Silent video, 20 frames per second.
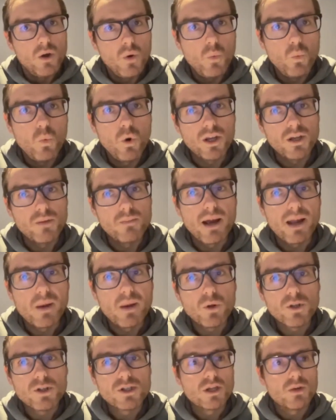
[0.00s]
What you might
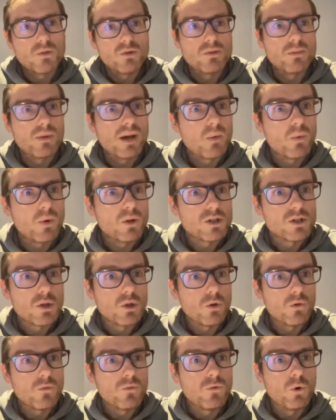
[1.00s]
want to do is you might want to
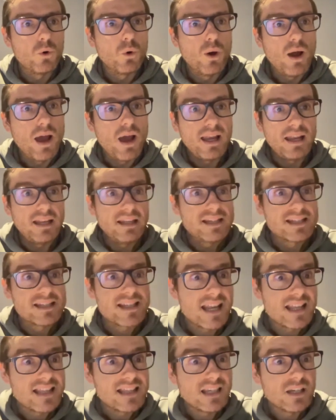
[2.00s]
look for any
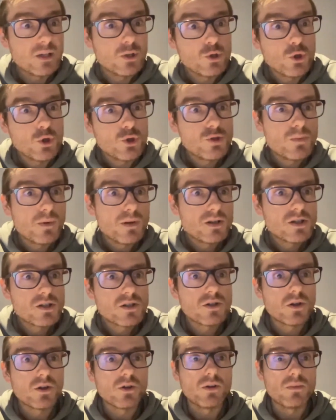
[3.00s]
dissenting judgments.
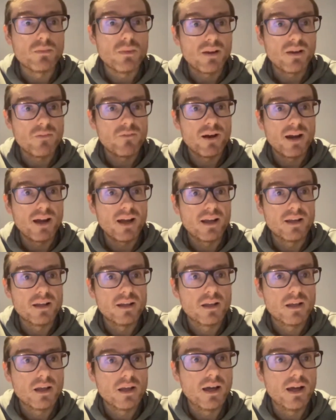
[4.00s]
So you might find
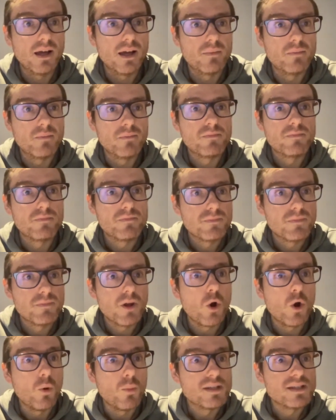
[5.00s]

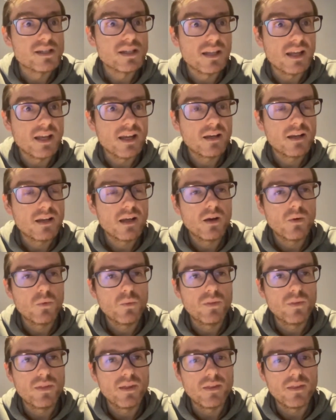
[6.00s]
obiter dicta
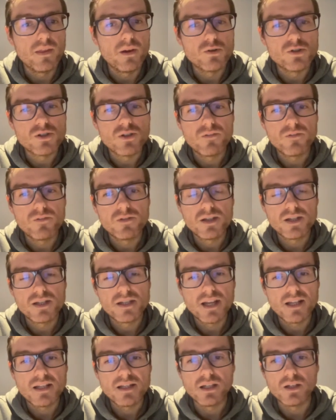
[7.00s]
within those
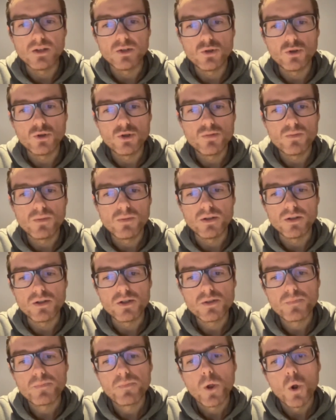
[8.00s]
dissenting
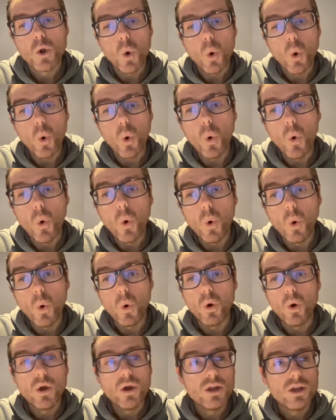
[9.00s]
judgments,
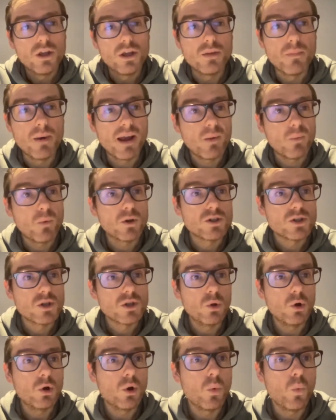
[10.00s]
or you might want to
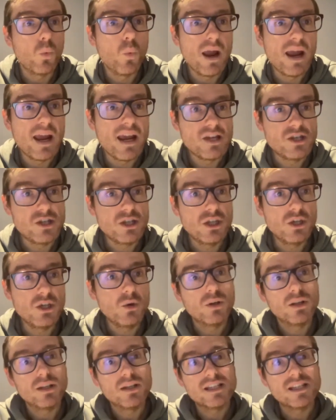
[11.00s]
look at ways that you
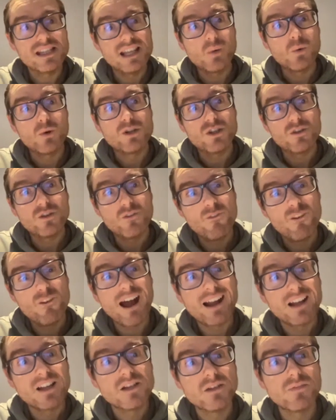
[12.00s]
can distinguish the
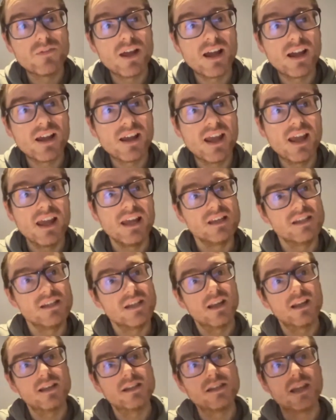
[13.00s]
facts of that case
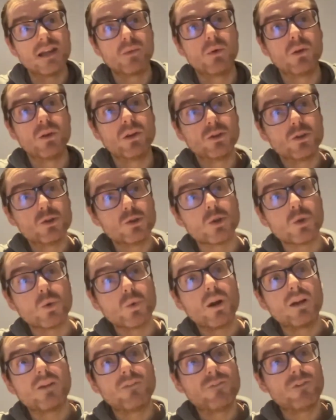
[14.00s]
and say, well, it doesn't
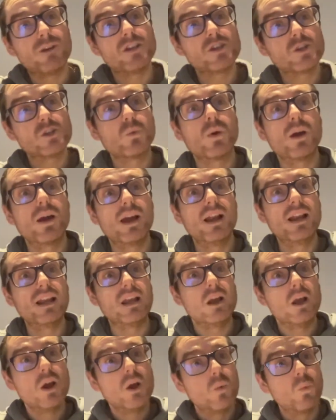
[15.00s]
quite fit
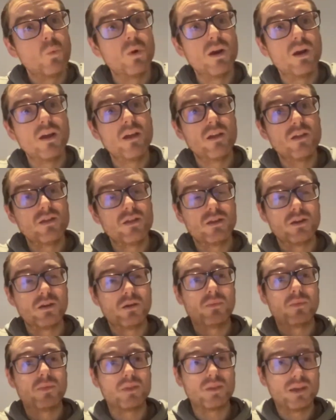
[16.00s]
squarely where
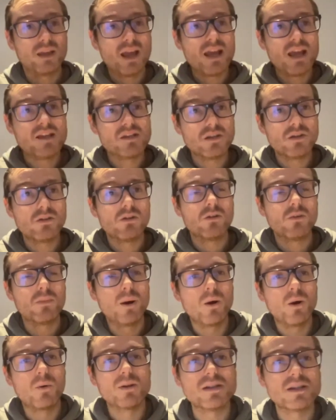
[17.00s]
the case that your
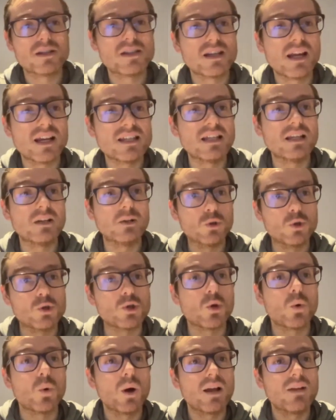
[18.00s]
opponent is citing
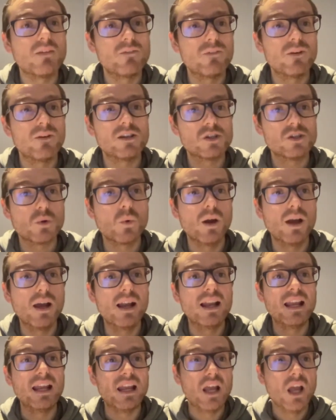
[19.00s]
doesn't quite fit
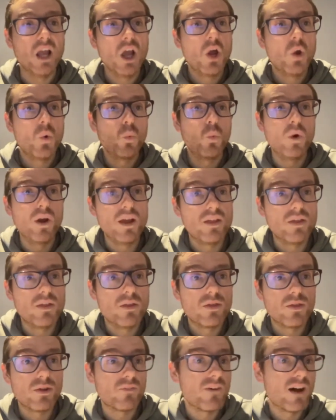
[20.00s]
squarely with
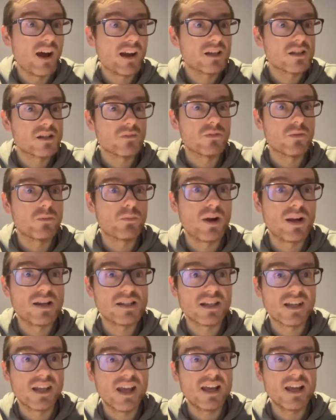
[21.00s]
the facts of the
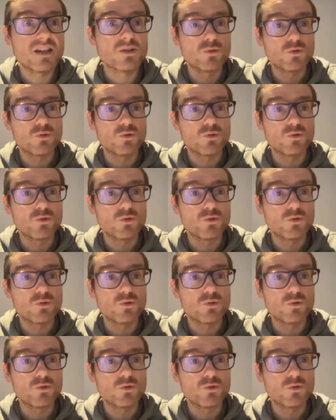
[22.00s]
present case.